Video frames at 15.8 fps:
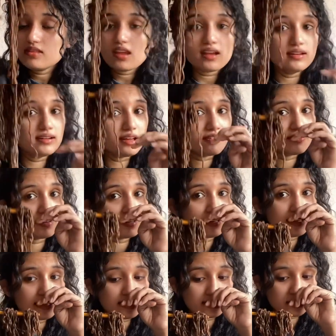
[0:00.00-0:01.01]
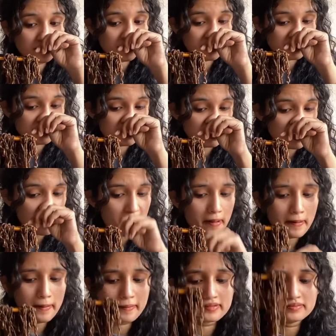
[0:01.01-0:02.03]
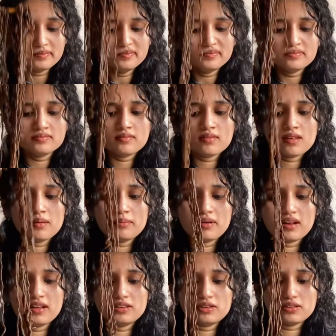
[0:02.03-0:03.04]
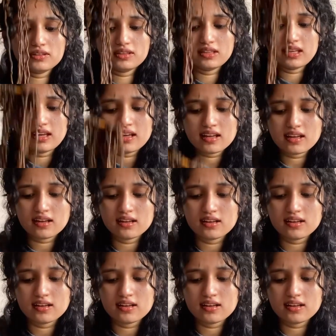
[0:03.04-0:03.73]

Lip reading: It definitely is spicy. But I think